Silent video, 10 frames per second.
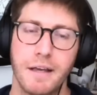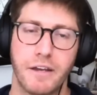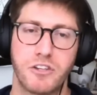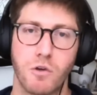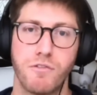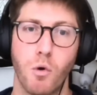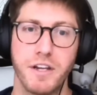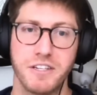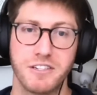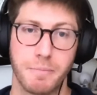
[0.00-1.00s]
And so
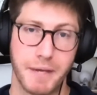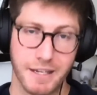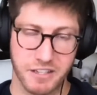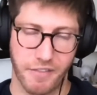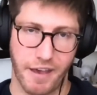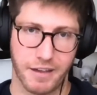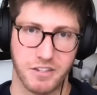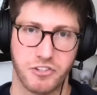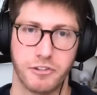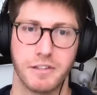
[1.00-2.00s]
voice is a piece of
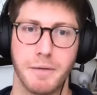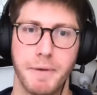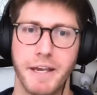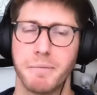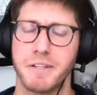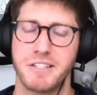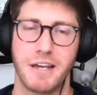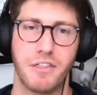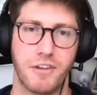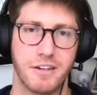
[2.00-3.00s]
that. Certainly being able to
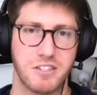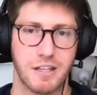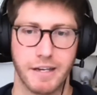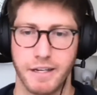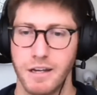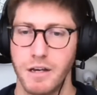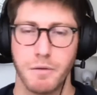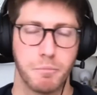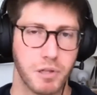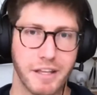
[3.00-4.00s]
say things like
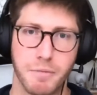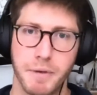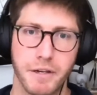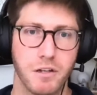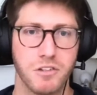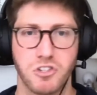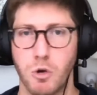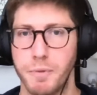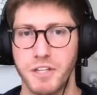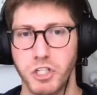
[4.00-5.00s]
play the Beatles,
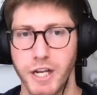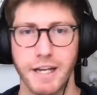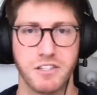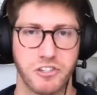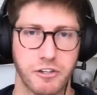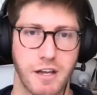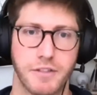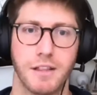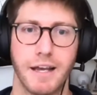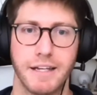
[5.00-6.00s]
open the shades, turn on
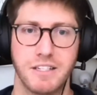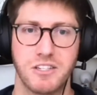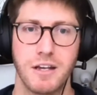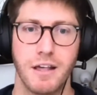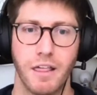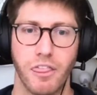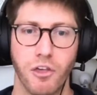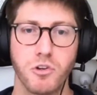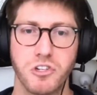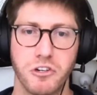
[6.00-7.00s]
the lights.
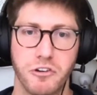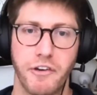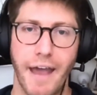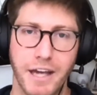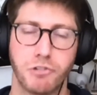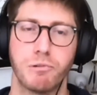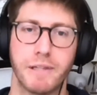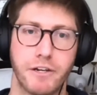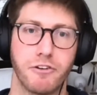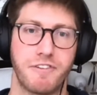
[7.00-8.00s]
Those are natural
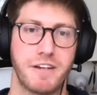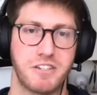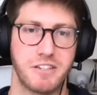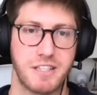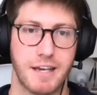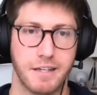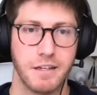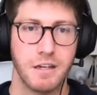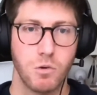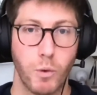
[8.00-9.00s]
interfaces that
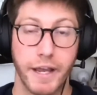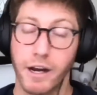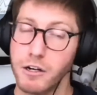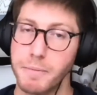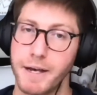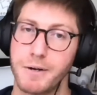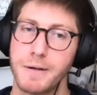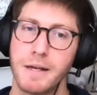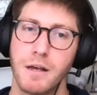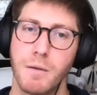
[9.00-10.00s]
we care
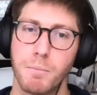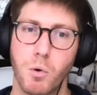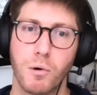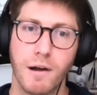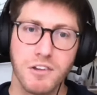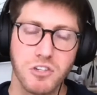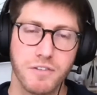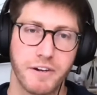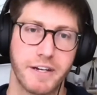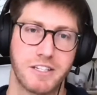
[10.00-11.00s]
about, but we're also
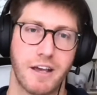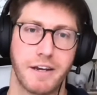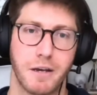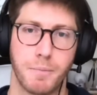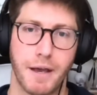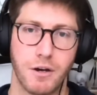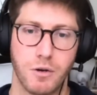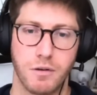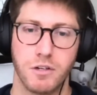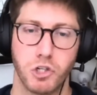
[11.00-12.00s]
very excited
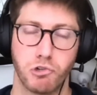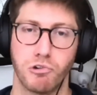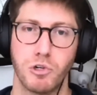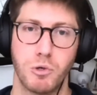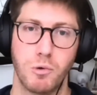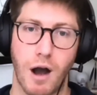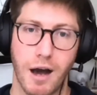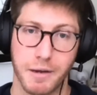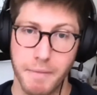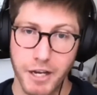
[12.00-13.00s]
about true
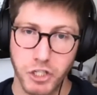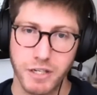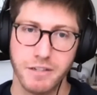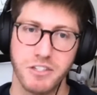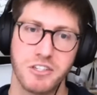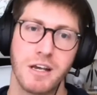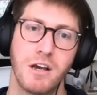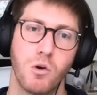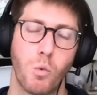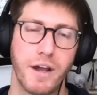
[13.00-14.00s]
automations,
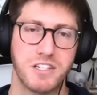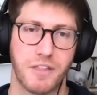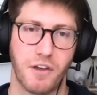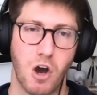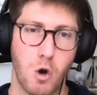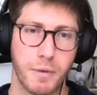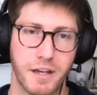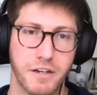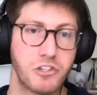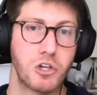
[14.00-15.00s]
ways that the home
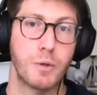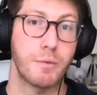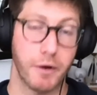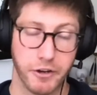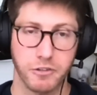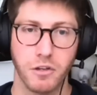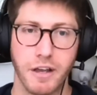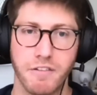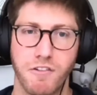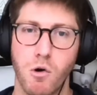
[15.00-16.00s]
can intuit what you're
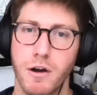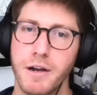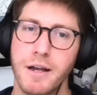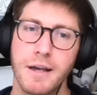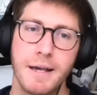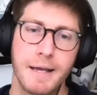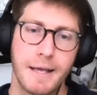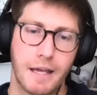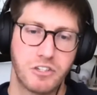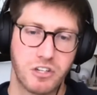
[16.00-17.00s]
looking for.
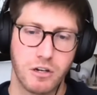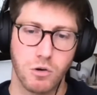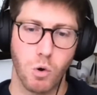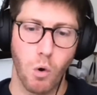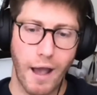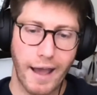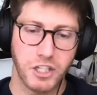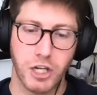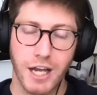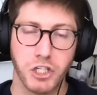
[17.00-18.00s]
And so
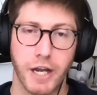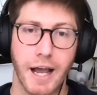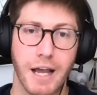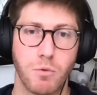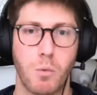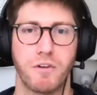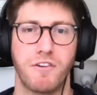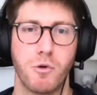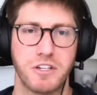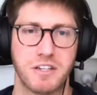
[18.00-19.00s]
at JoshAI, what we're
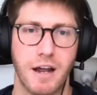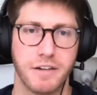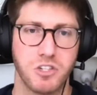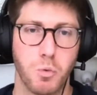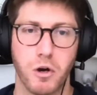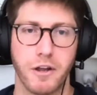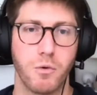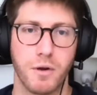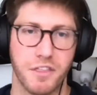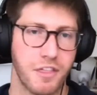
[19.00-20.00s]
focused on is
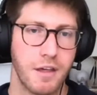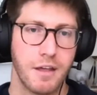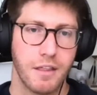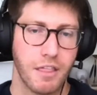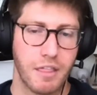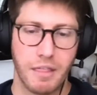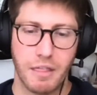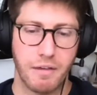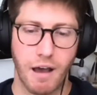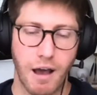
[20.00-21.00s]
working with
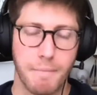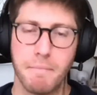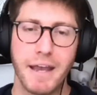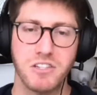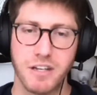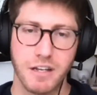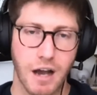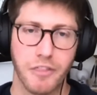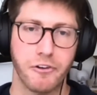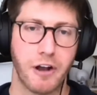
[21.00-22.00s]
amazing
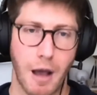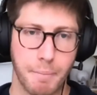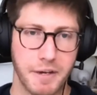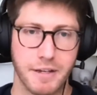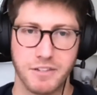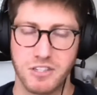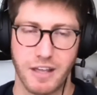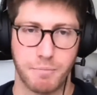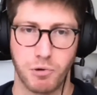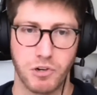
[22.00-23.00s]
other companies
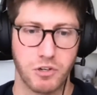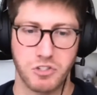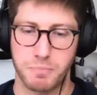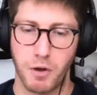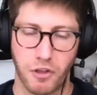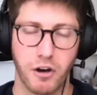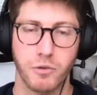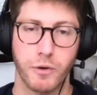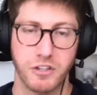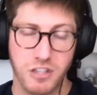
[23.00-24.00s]
that produce both
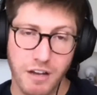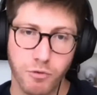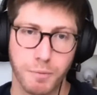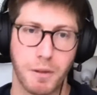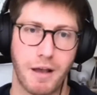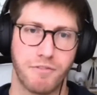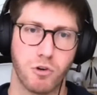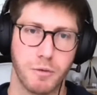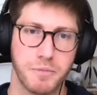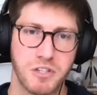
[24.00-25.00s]
hardware and software
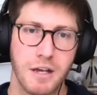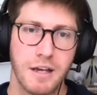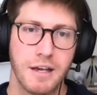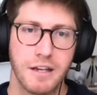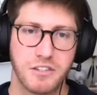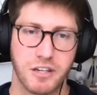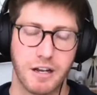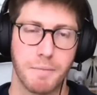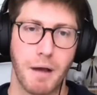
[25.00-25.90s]
platforms to